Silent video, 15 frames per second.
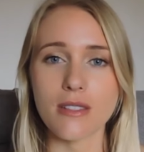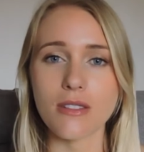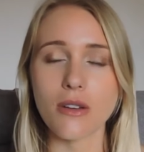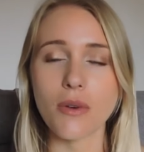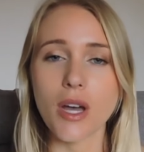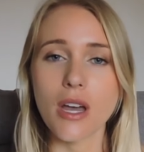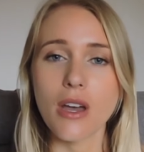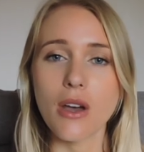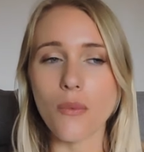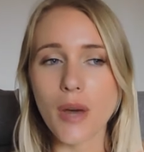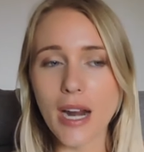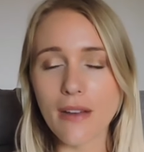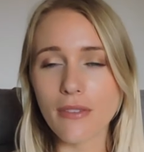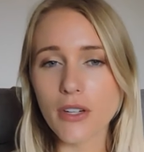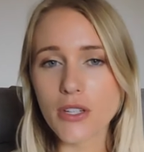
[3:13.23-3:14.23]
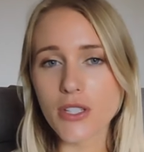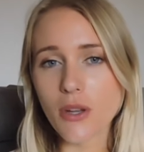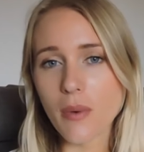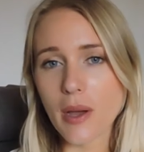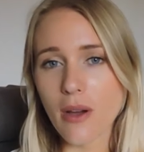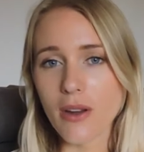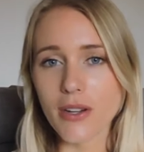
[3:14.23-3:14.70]
So whatever is
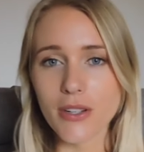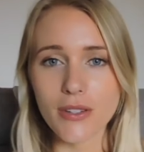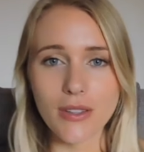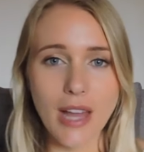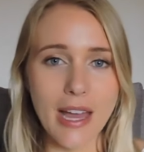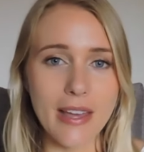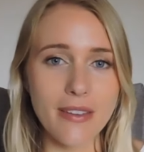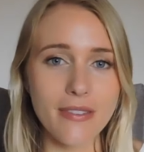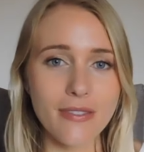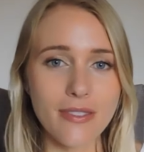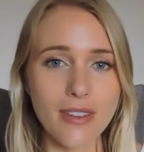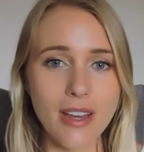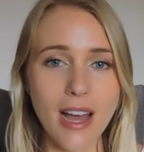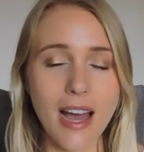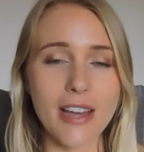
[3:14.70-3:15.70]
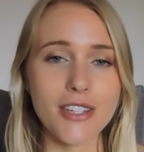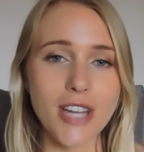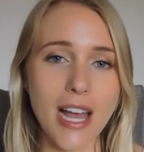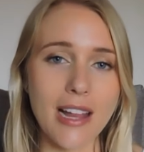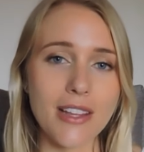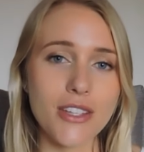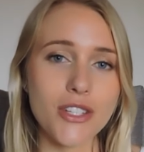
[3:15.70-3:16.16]
going on in your life, I
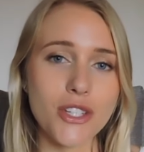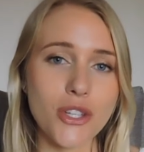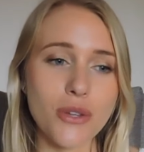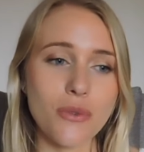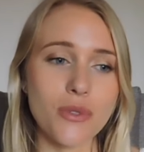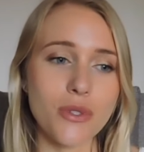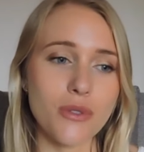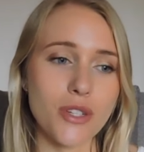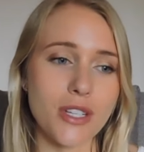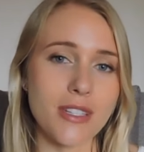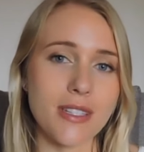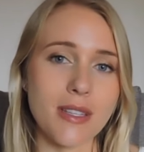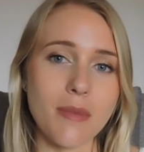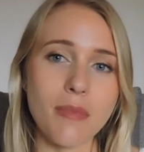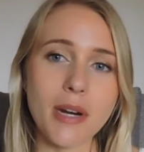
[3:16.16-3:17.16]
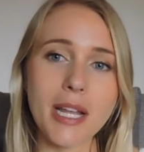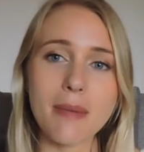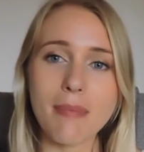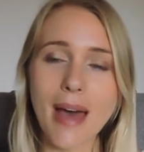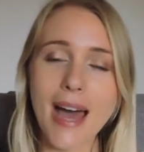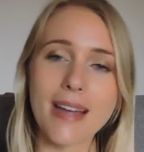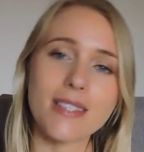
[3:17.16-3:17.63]
challenge you to just bring
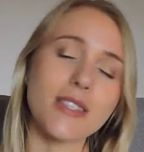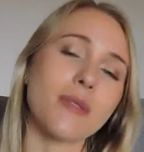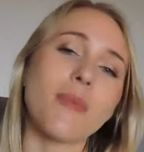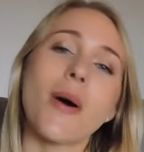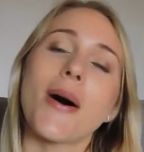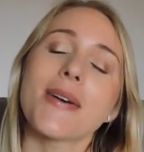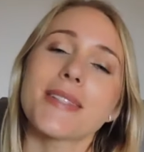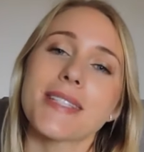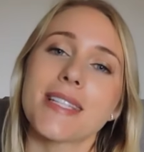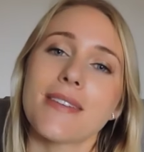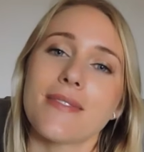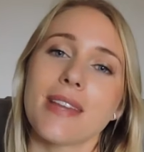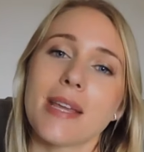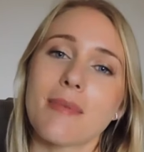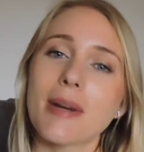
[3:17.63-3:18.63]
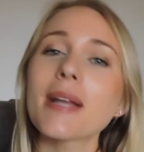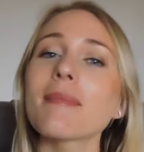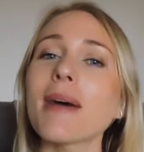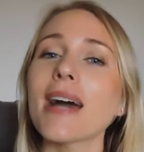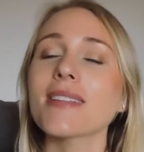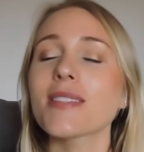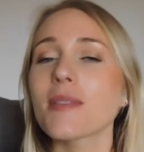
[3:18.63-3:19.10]
it back to the positivity, bring it
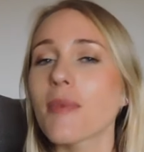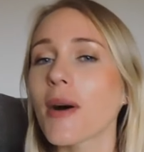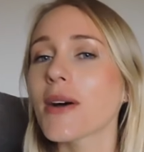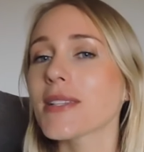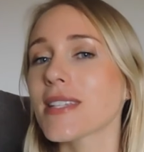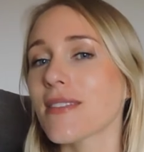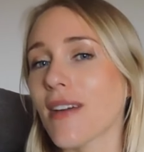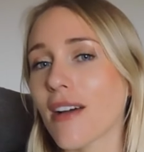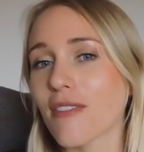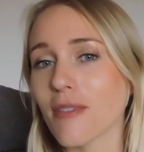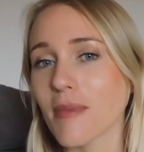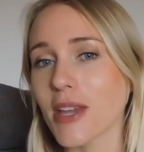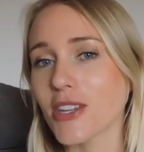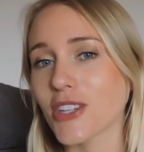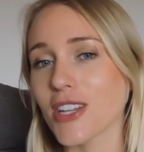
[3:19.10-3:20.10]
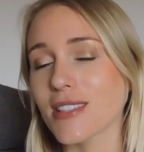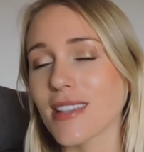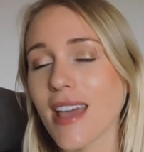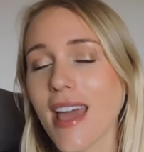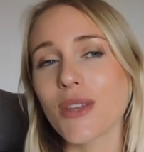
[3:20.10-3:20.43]
back to the positive affirmations.